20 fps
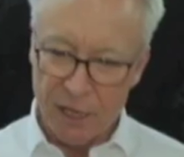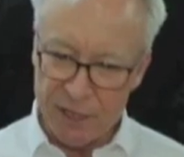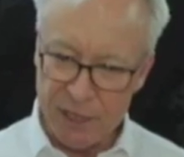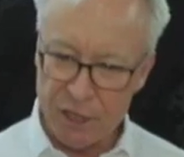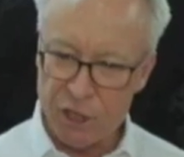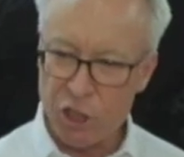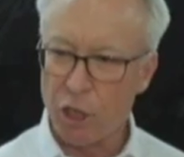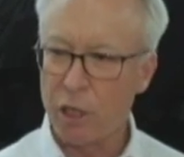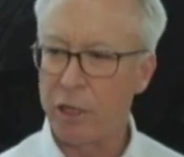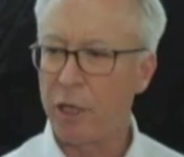is
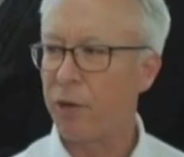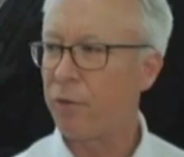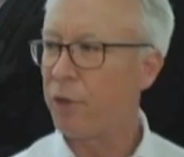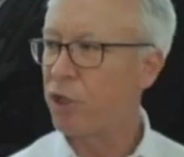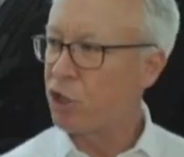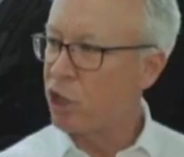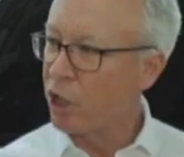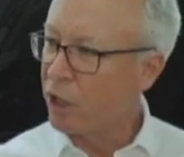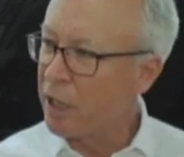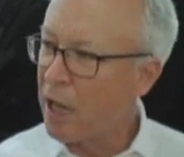it
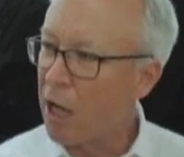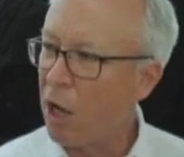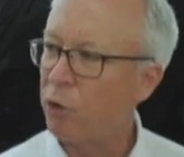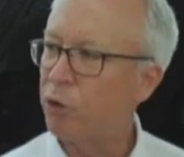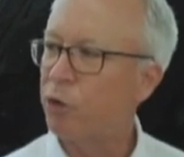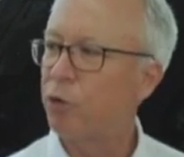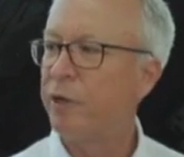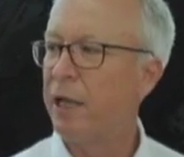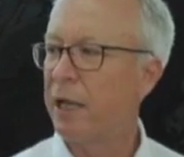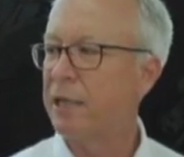encouraging now
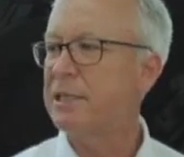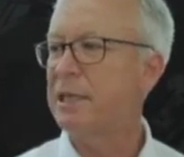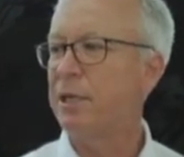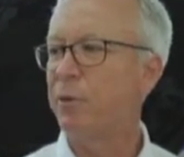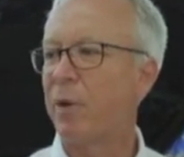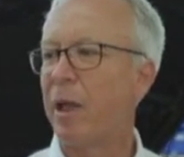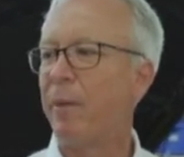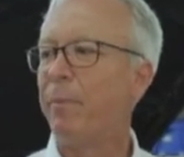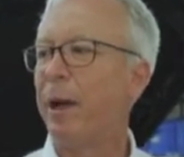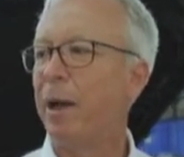to nicely
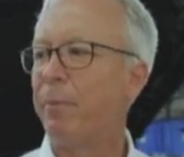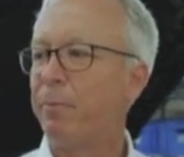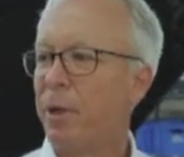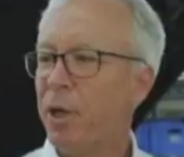ramp up?